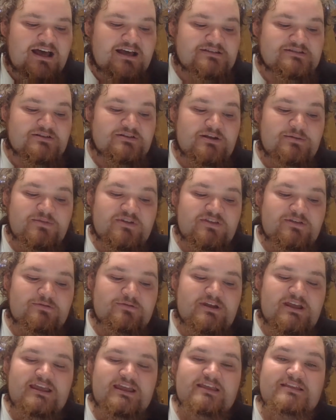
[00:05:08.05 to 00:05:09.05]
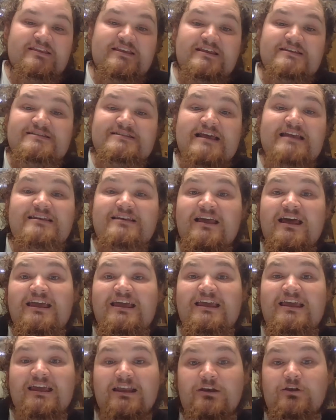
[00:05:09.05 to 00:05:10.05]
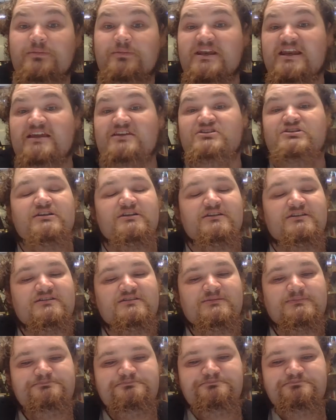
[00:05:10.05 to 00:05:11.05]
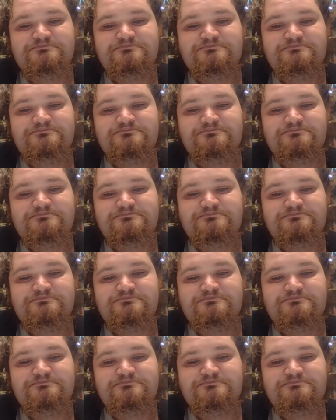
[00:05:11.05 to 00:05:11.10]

So number three, the Sendai Illuminations.